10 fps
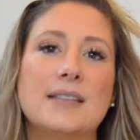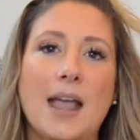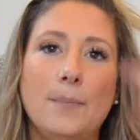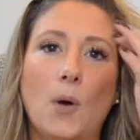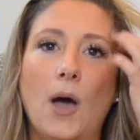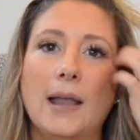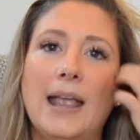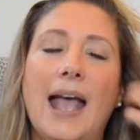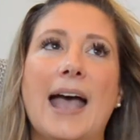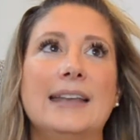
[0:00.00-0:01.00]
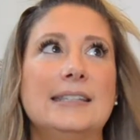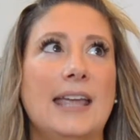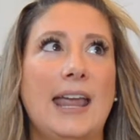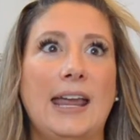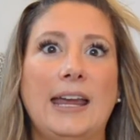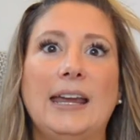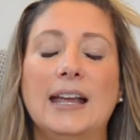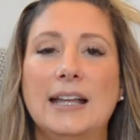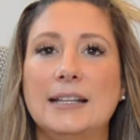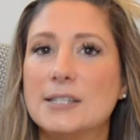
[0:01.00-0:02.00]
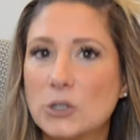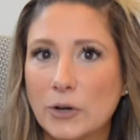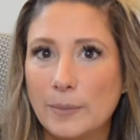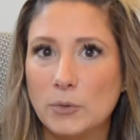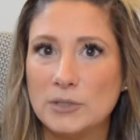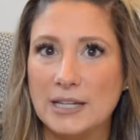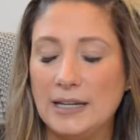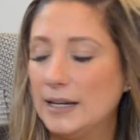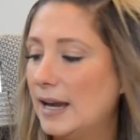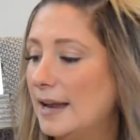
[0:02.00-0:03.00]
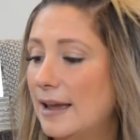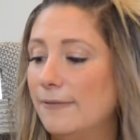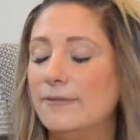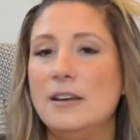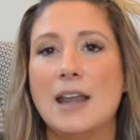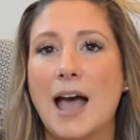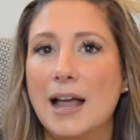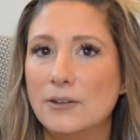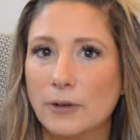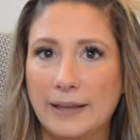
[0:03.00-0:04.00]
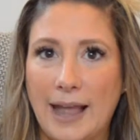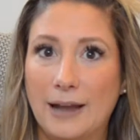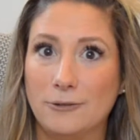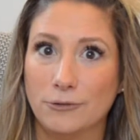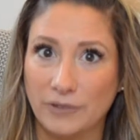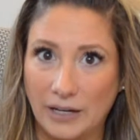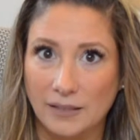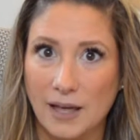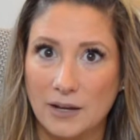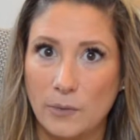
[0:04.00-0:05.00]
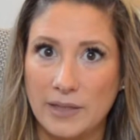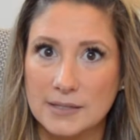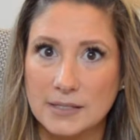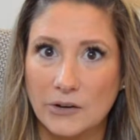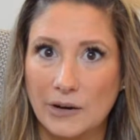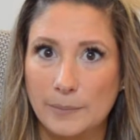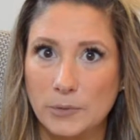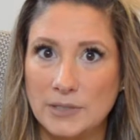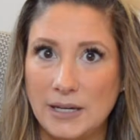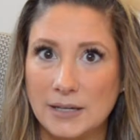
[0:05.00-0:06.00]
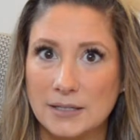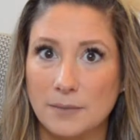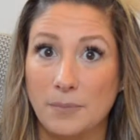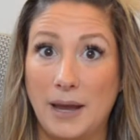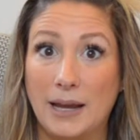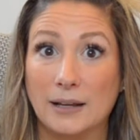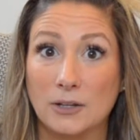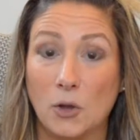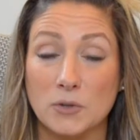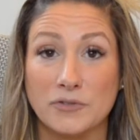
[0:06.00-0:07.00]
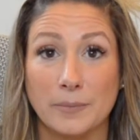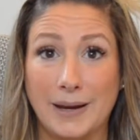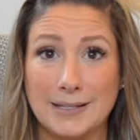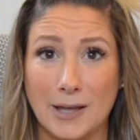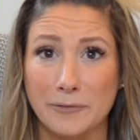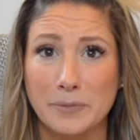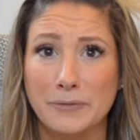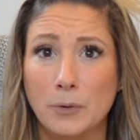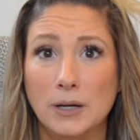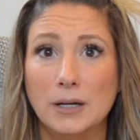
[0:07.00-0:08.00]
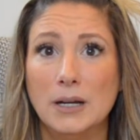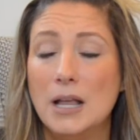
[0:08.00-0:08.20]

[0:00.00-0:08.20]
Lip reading: I bought at a Instagram boutique, and I've not really had great luck with Instagram boutiques buying clothes for myself before,